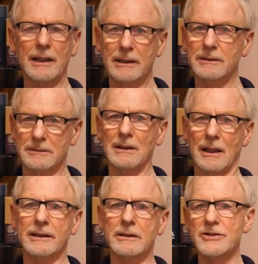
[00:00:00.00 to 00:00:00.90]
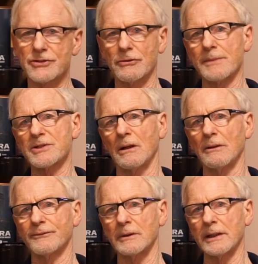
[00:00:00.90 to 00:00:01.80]
can describe
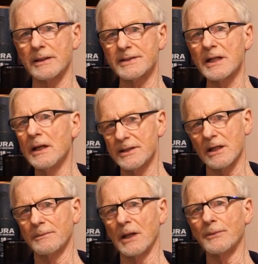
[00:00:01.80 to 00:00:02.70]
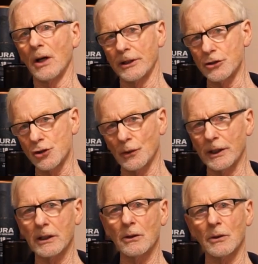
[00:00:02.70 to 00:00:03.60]
sulfur as something I'm not enjoying,